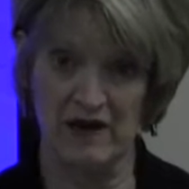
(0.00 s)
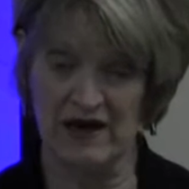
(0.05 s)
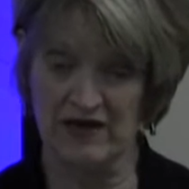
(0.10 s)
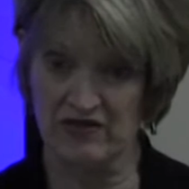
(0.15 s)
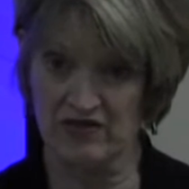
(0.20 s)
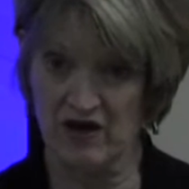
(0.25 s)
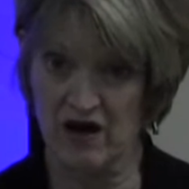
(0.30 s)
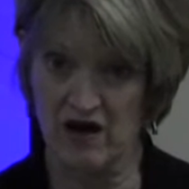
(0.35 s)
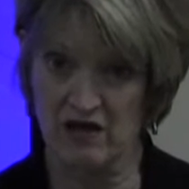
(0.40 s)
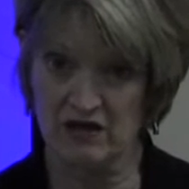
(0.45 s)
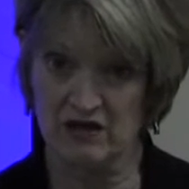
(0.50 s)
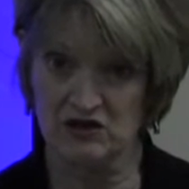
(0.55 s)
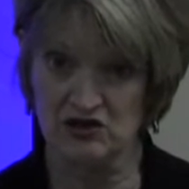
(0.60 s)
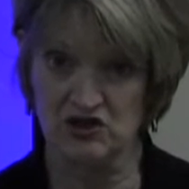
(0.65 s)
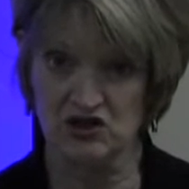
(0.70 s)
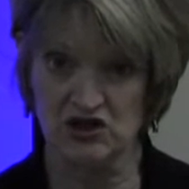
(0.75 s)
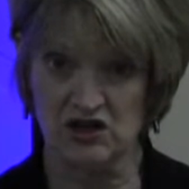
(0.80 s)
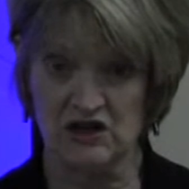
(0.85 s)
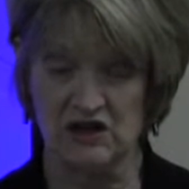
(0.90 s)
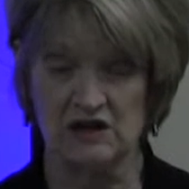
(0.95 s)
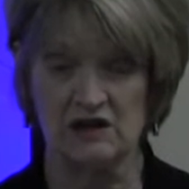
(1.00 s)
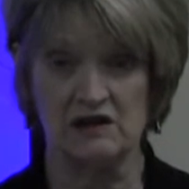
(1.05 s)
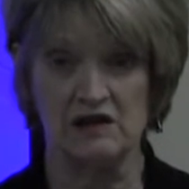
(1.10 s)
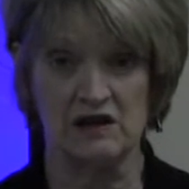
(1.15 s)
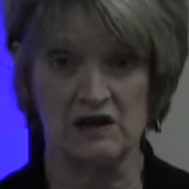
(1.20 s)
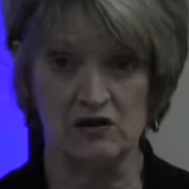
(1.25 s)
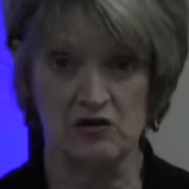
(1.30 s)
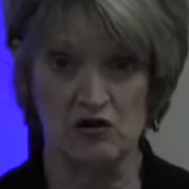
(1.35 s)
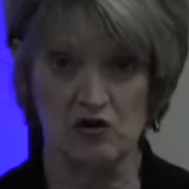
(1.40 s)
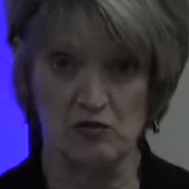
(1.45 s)
pathology,
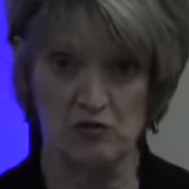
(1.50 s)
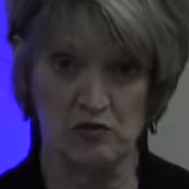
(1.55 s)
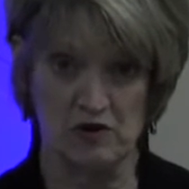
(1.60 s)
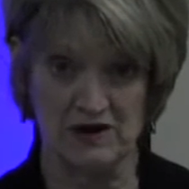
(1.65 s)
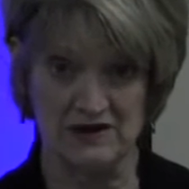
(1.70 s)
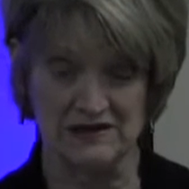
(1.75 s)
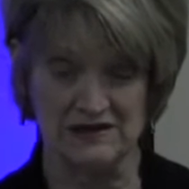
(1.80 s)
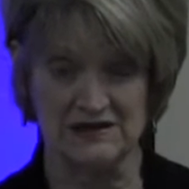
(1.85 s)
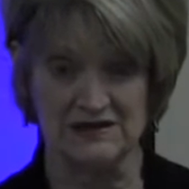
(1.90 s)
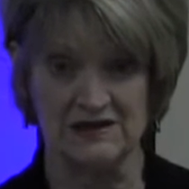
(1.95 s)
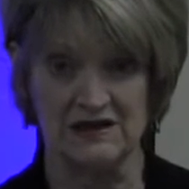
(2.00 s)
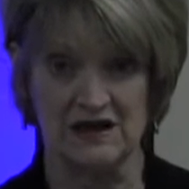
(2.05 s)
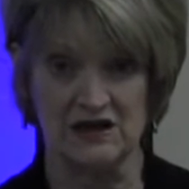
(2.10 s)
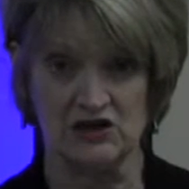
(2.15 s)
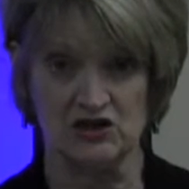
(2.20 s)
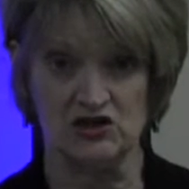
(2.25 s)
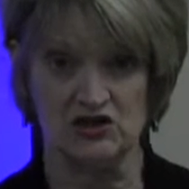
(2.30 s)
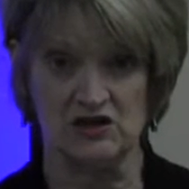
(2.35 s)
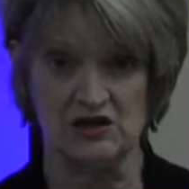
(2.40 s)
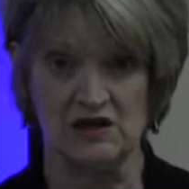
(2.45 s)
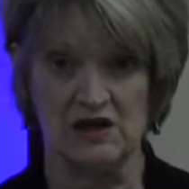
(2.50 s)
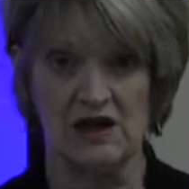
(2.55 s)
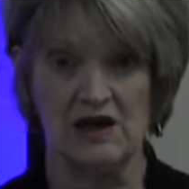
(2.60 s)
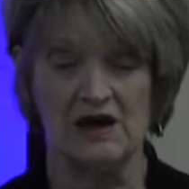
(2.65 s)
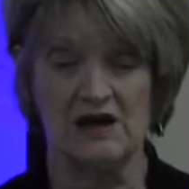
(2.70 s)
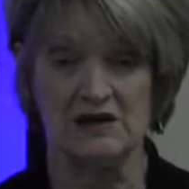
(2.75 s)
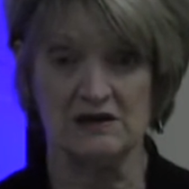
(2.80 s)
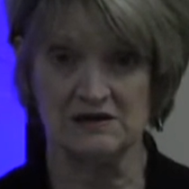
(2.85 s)
clinical presentation,